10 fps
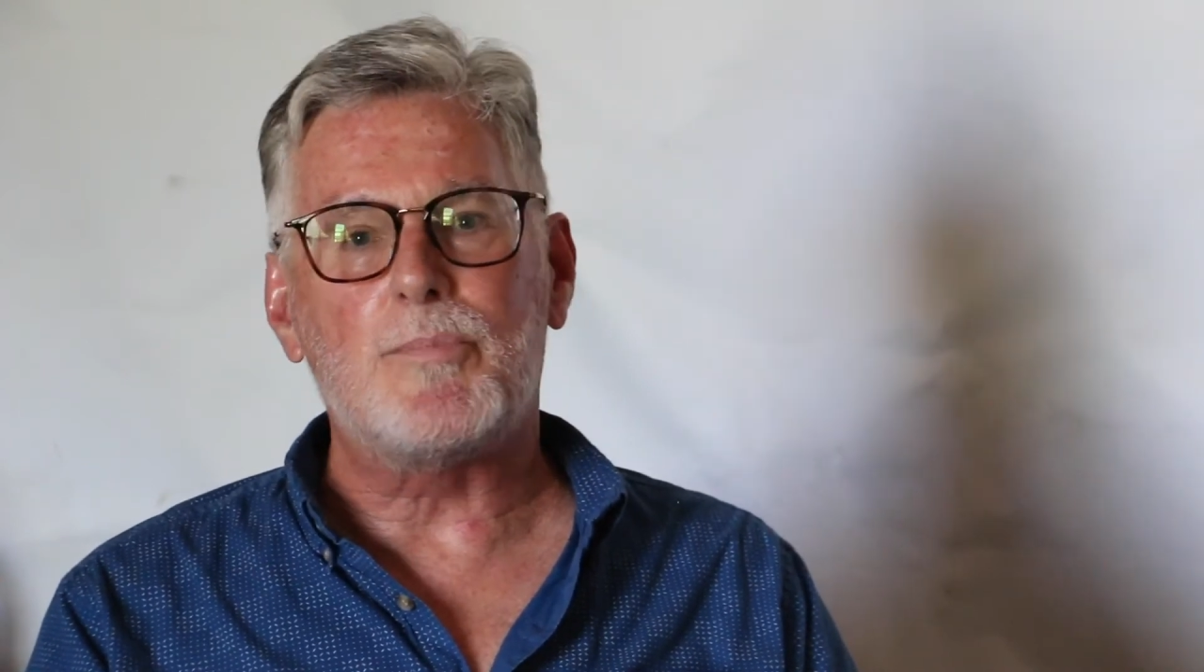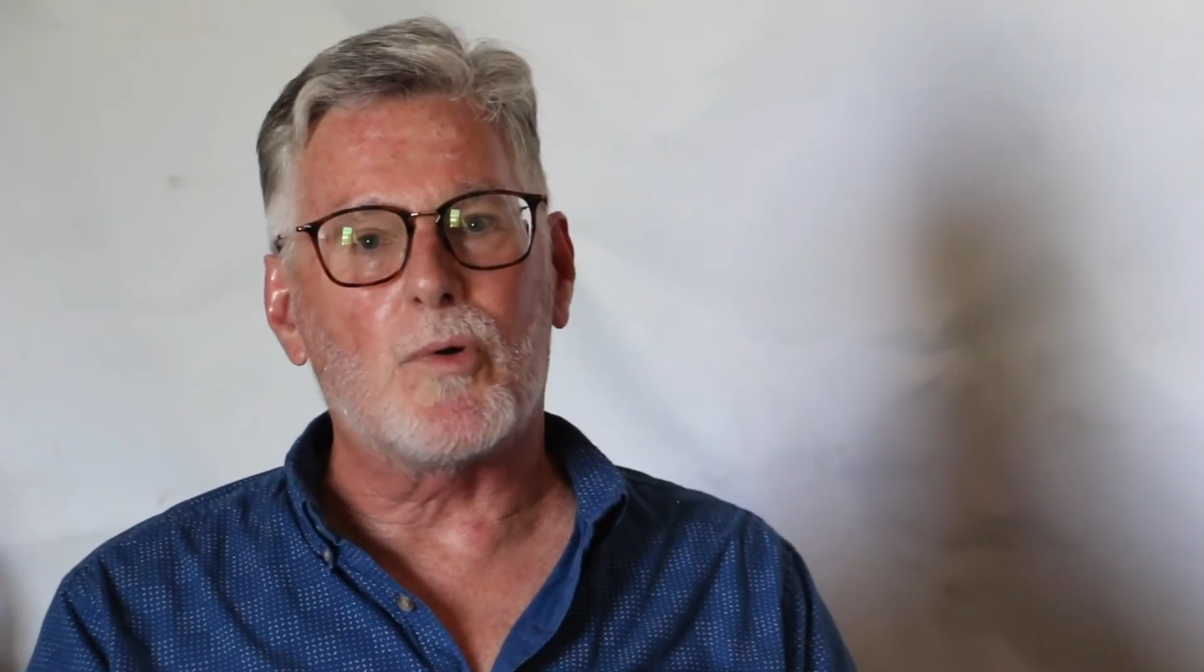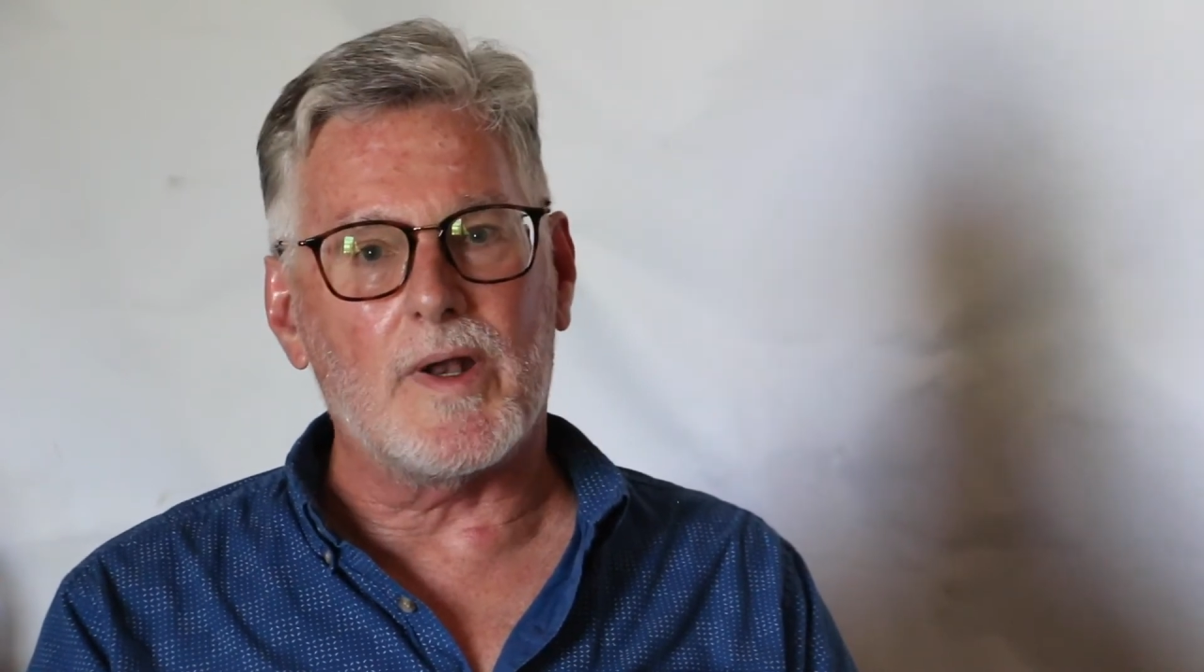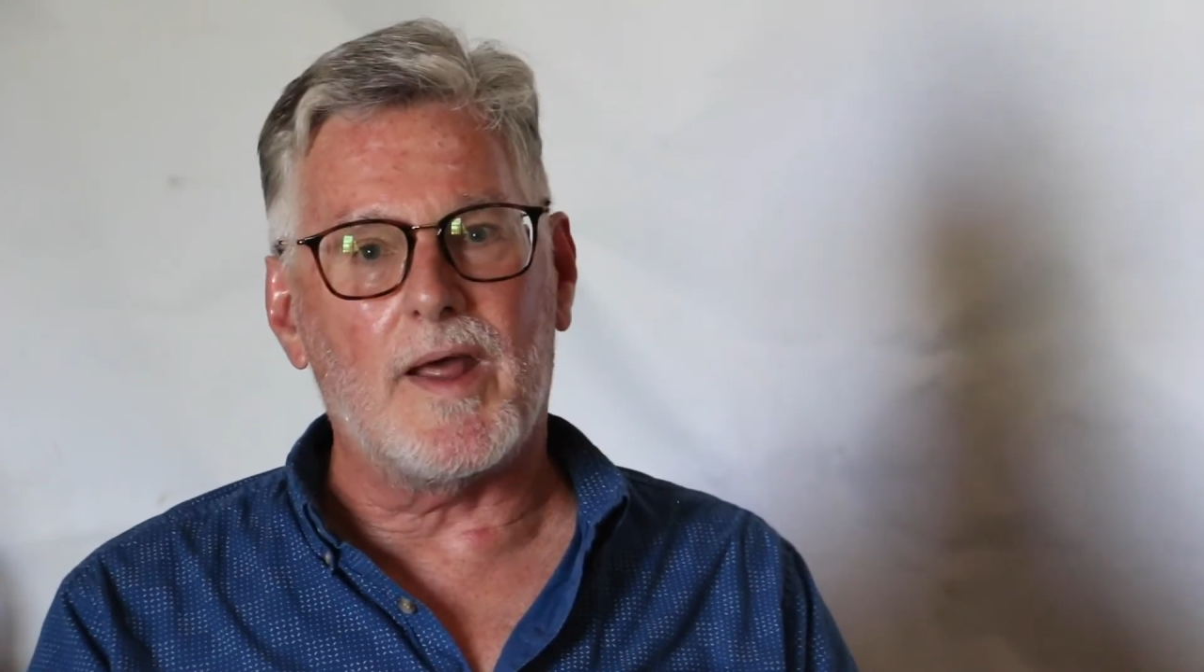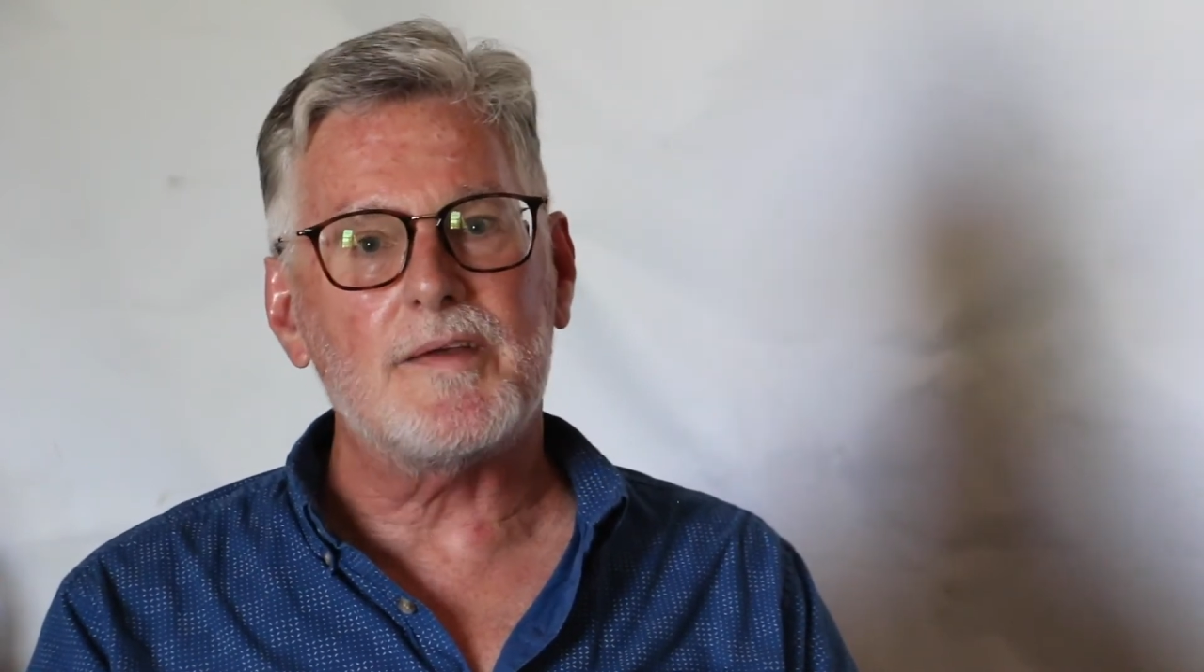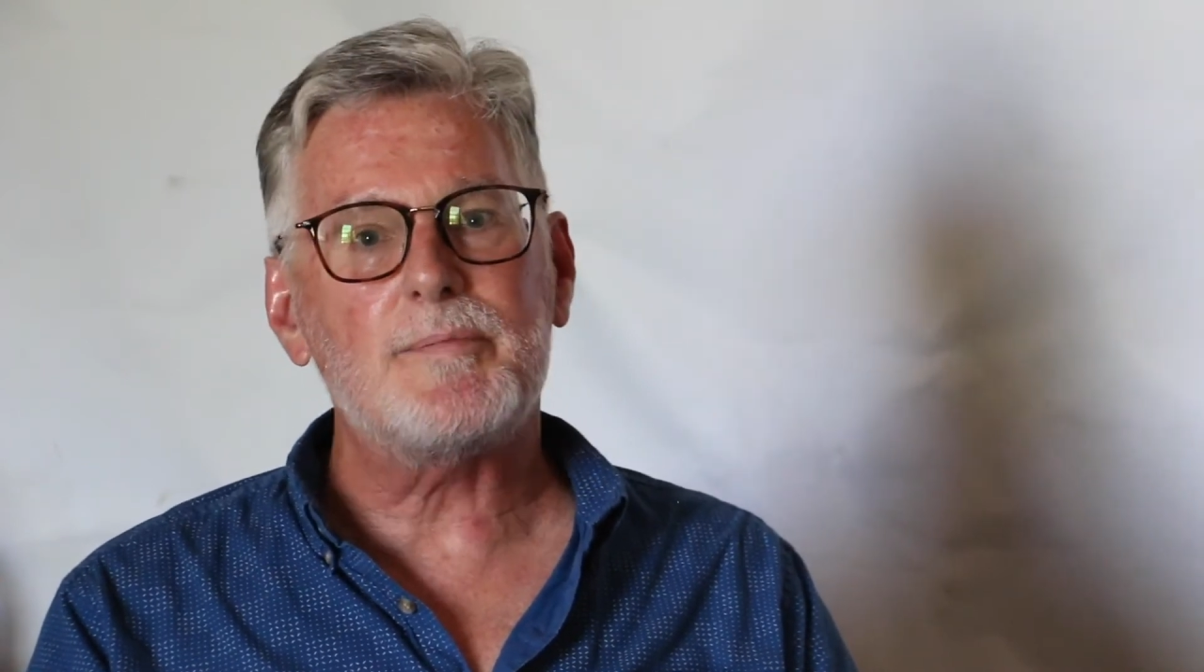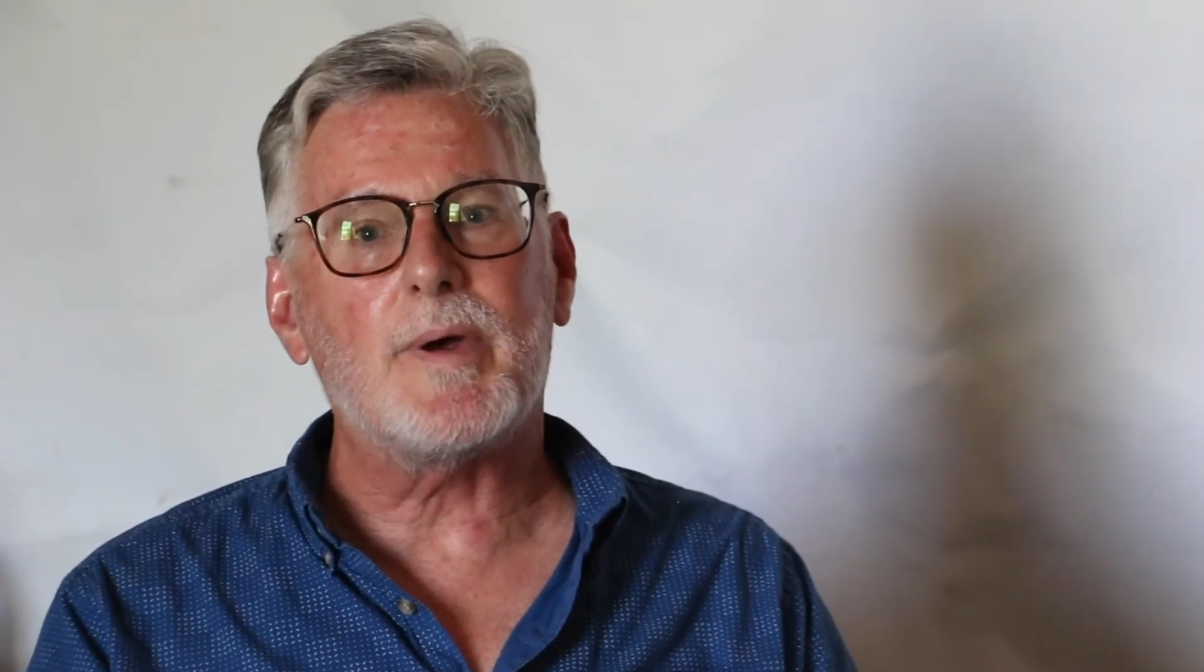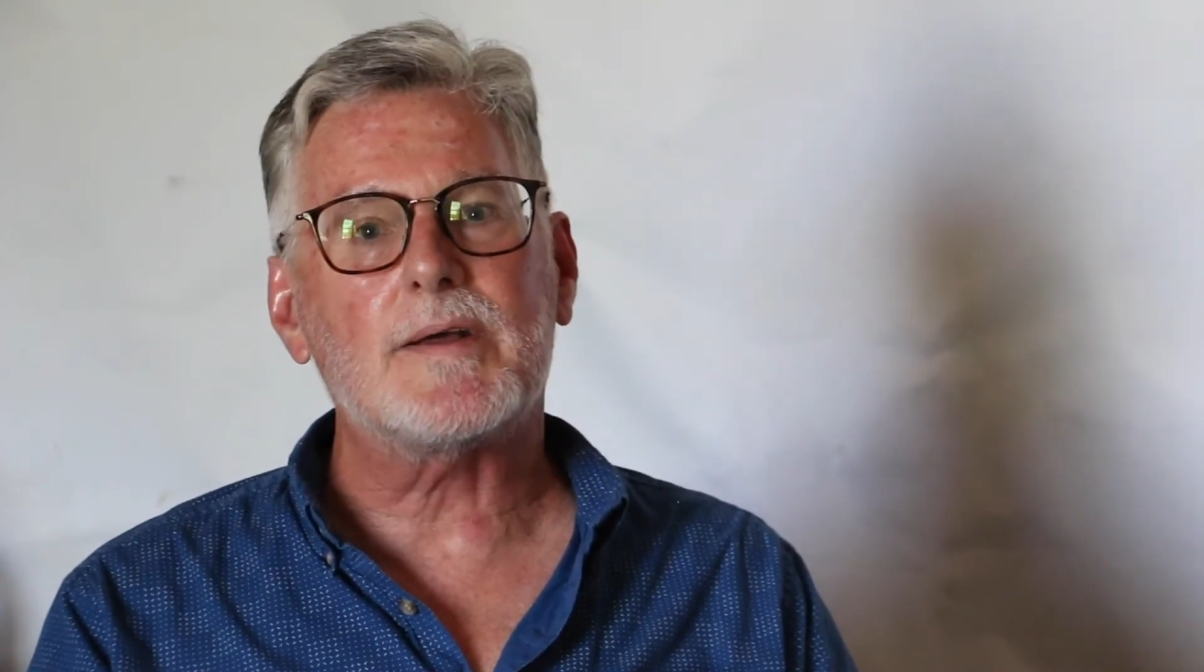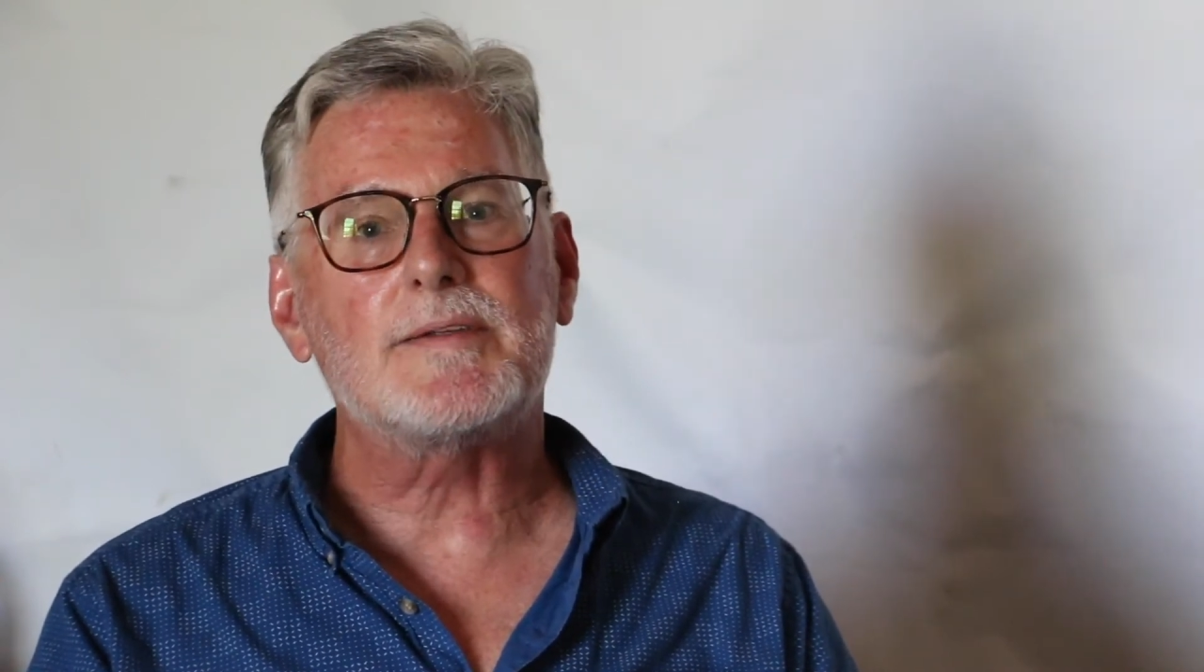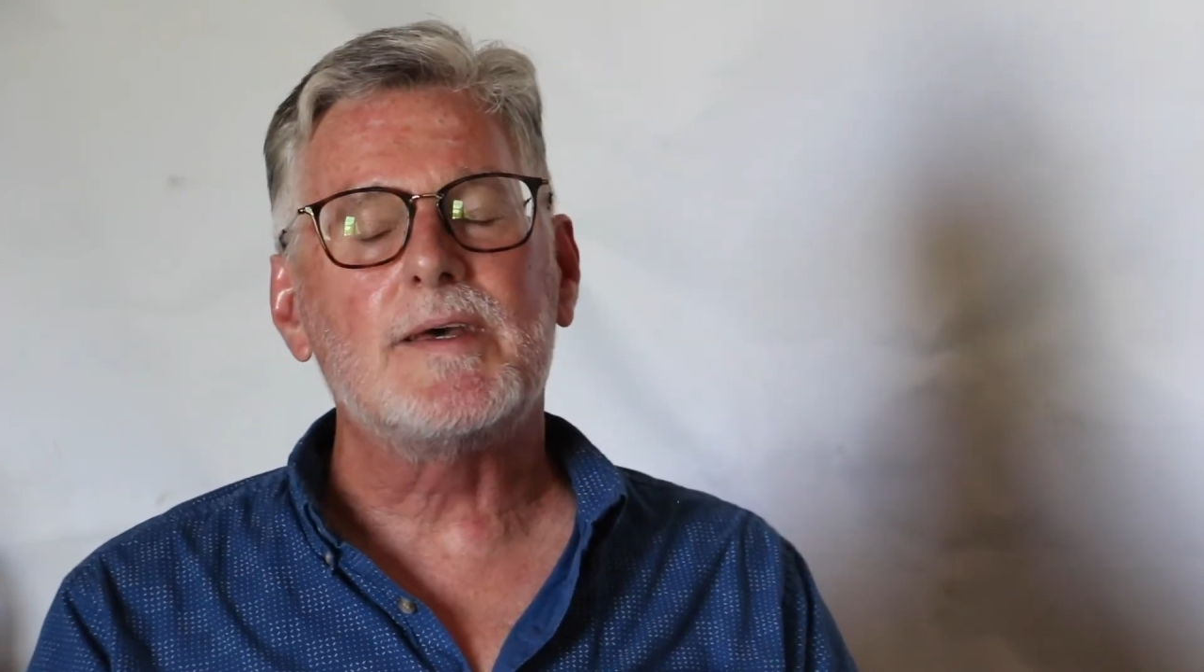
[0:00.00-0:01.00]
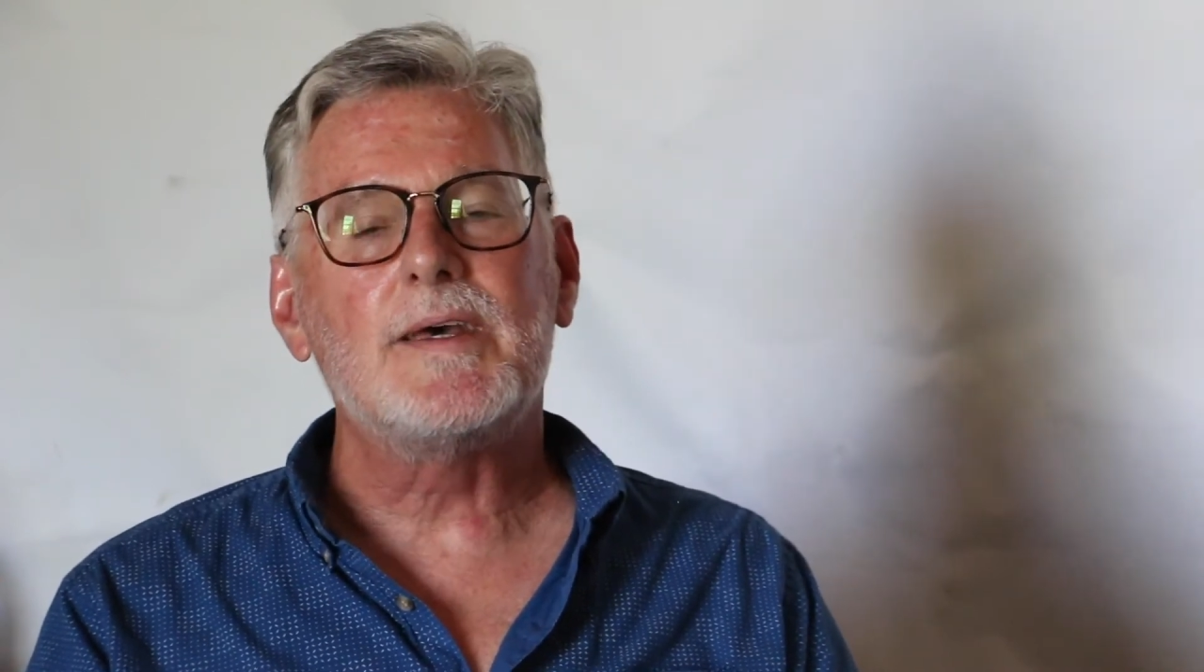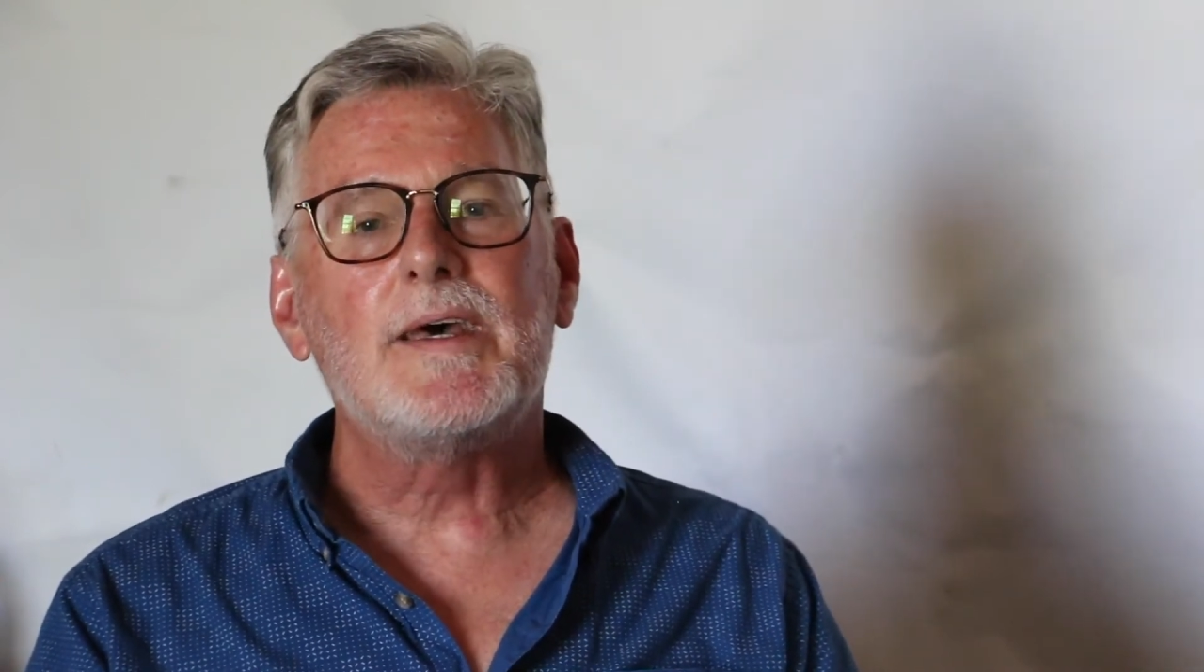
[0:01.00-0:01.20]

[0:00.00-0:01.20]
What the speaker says: important aspect